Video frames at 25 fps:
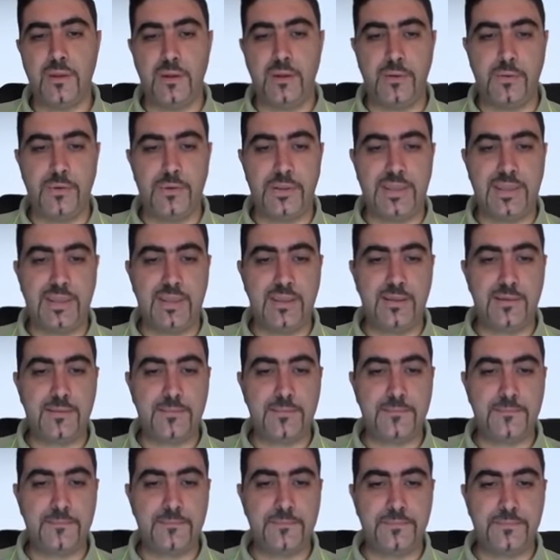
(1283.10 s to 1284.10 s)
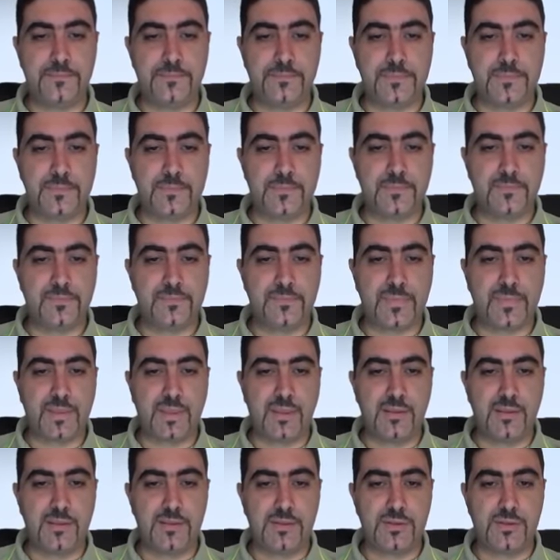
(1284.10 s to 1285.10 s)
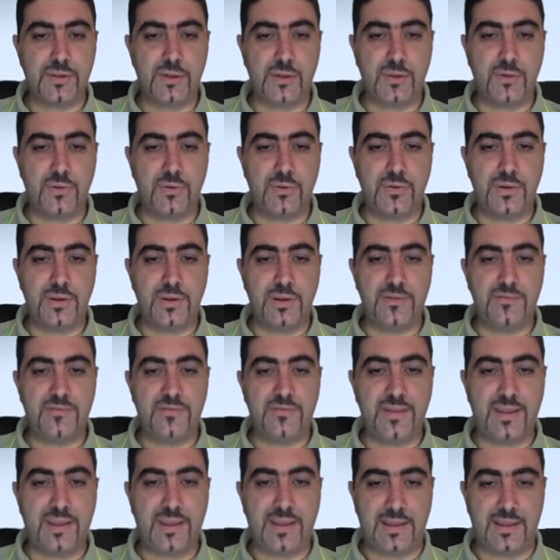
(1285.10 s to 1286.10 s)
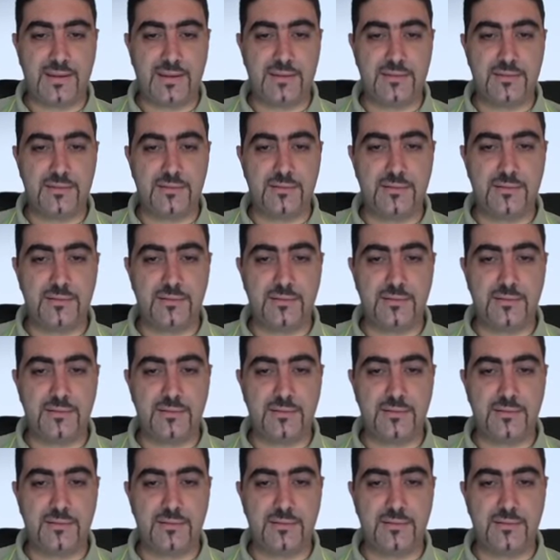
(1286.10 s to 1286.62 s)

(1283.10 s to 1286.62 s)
Okay? So, in fact,